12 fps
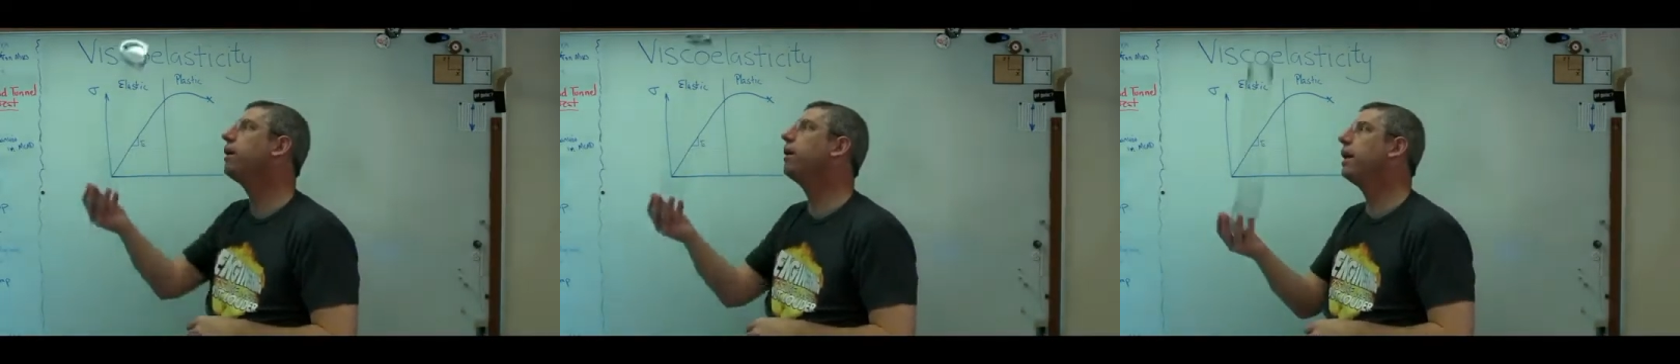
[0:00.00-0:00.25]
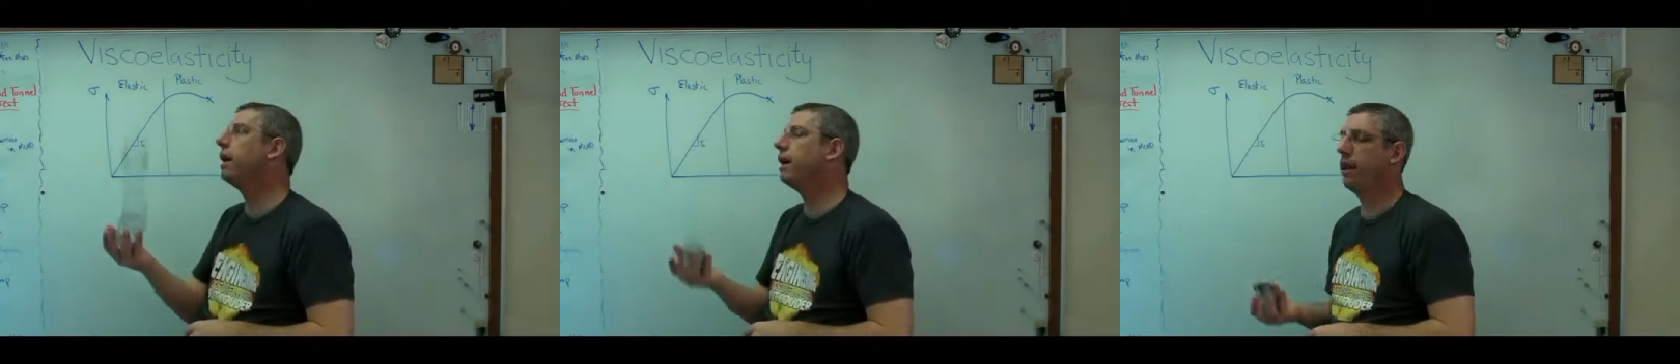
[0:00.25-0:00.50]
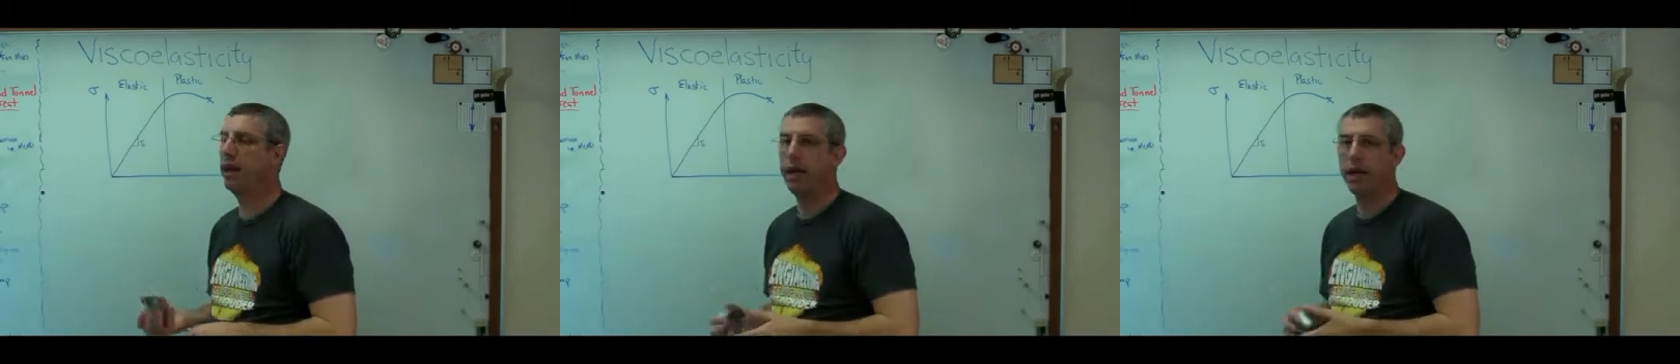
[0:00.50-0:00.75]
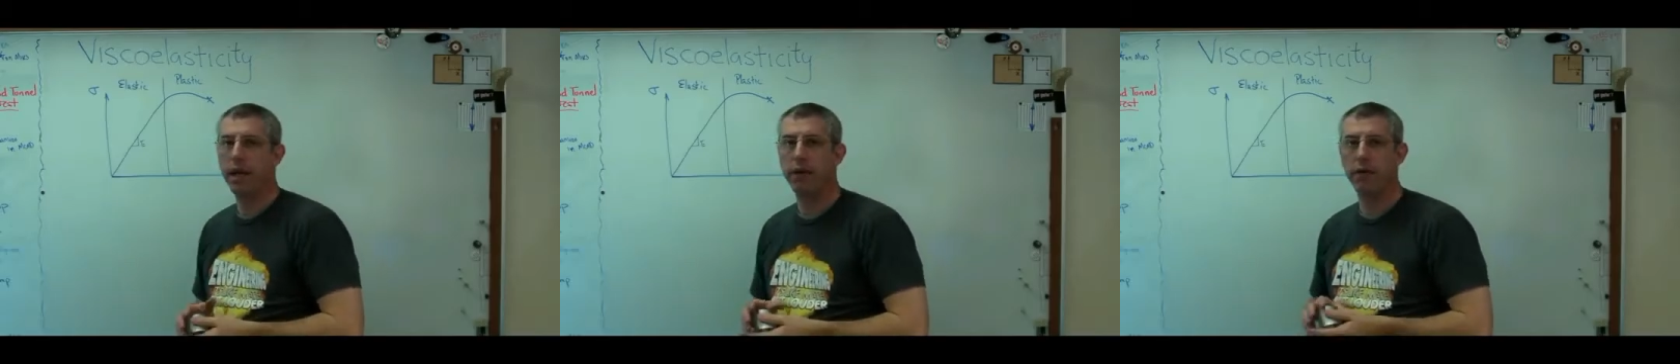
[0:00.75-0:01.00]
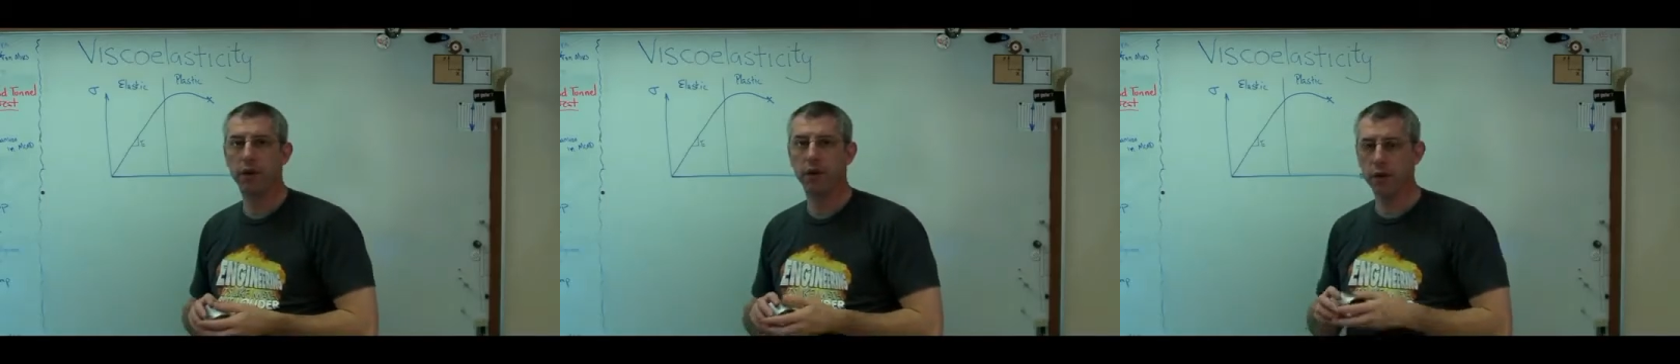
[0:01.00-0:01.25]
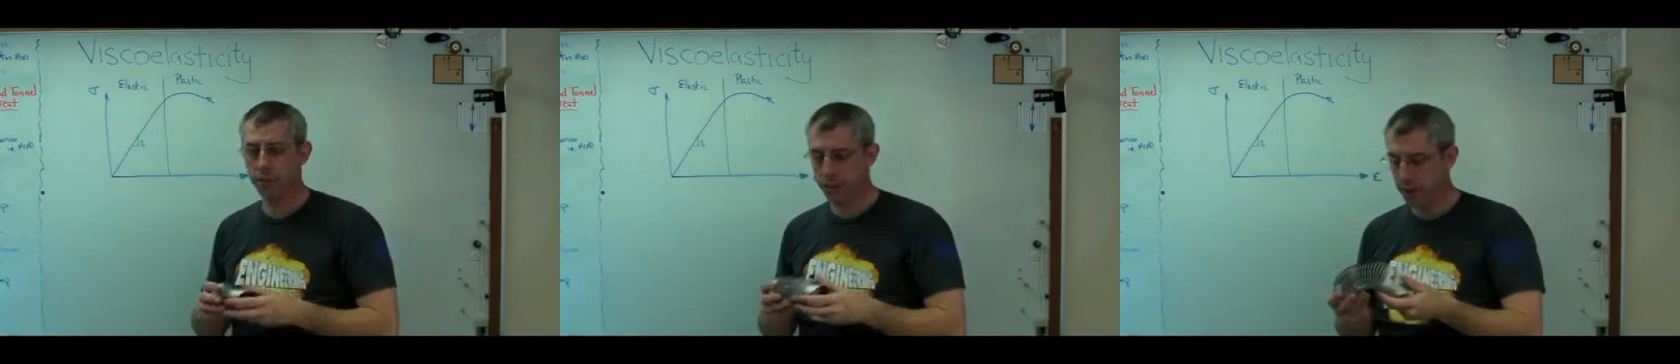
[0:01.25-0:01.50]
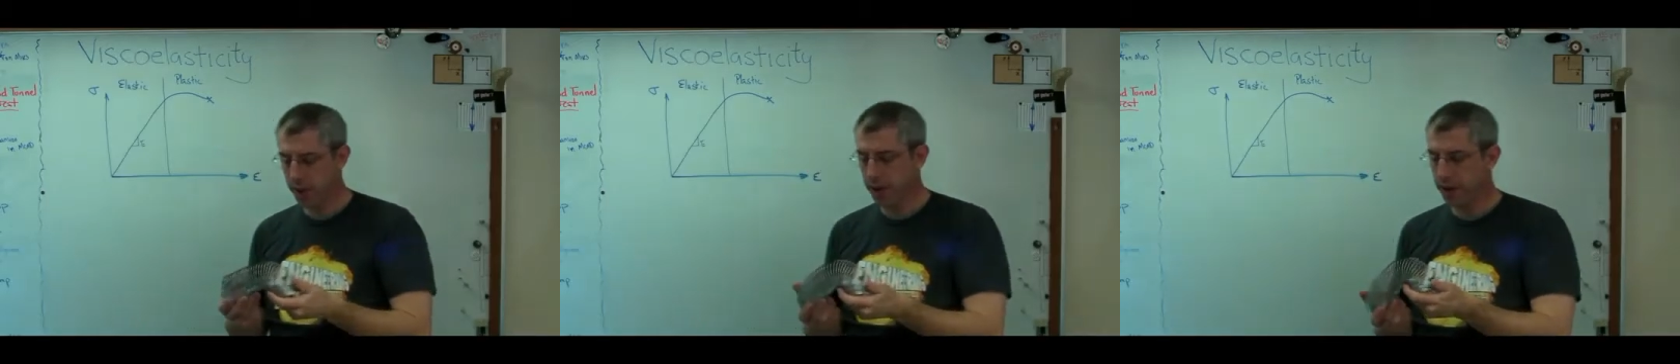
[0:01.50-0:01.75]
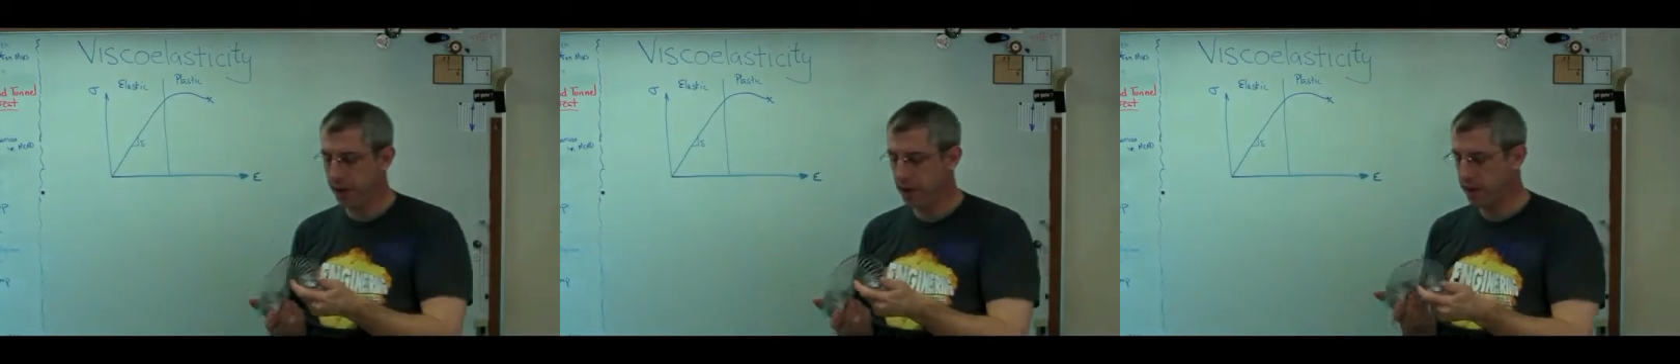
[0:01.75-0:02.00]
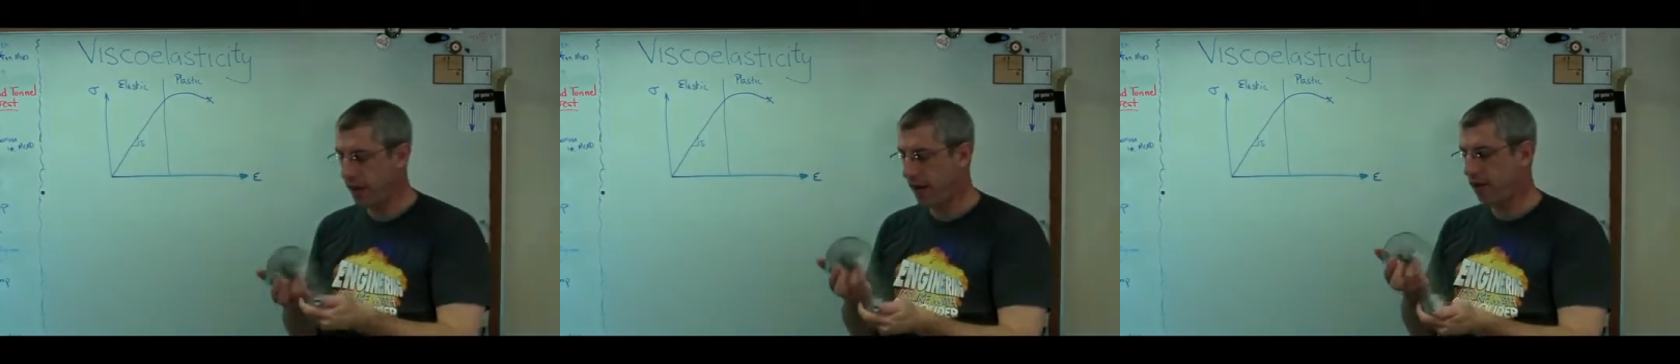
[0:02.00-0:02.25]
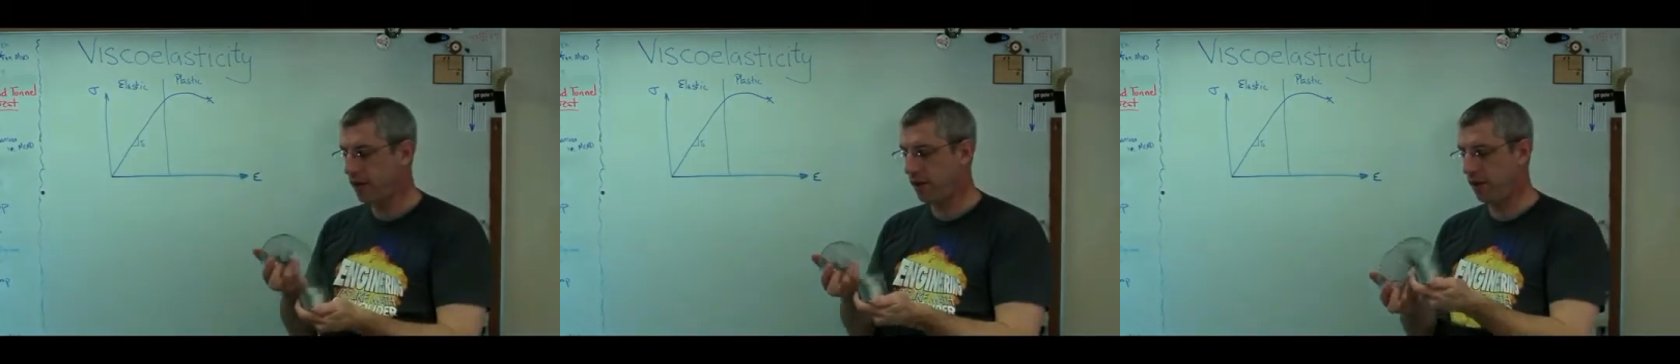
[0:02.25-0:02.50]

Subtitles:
that, if you grew up in the United States,